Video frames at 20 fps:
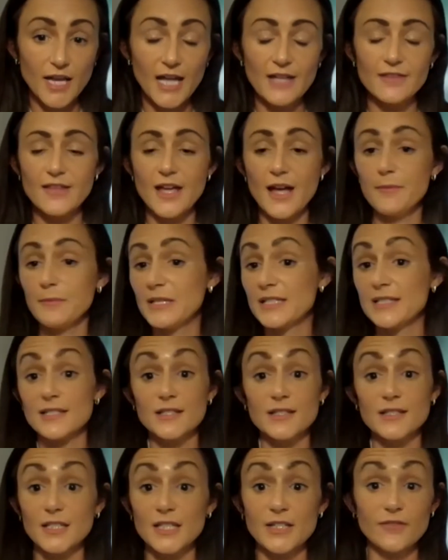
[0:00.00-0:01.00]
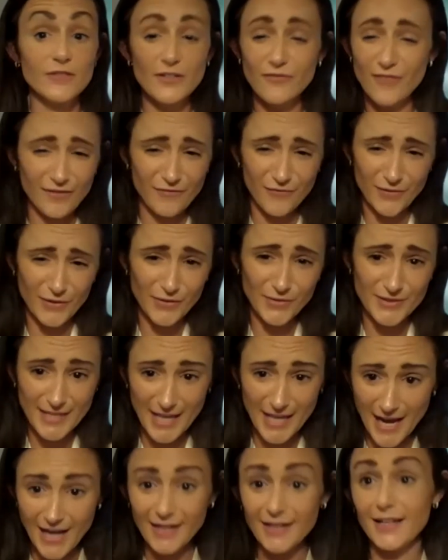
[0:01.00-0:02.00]
And that means even if I feel
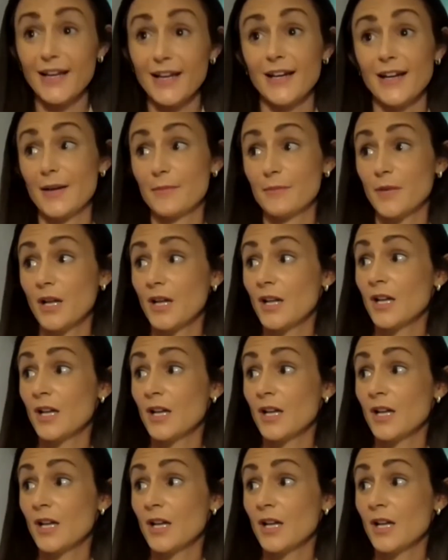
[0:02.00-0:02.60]
sad and I'm